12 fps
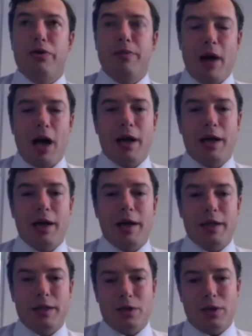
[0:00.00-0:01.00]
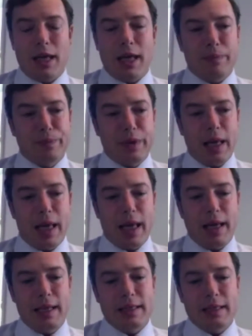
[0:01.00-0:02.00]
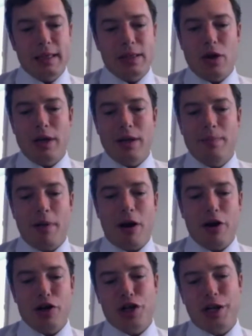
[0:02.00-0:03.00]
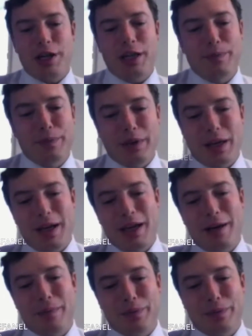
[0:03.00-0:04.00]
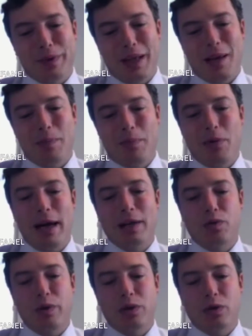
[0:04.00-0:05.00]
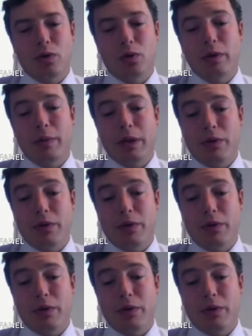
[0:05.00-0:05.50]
growth markets today, and it's only partially a polite way to call them.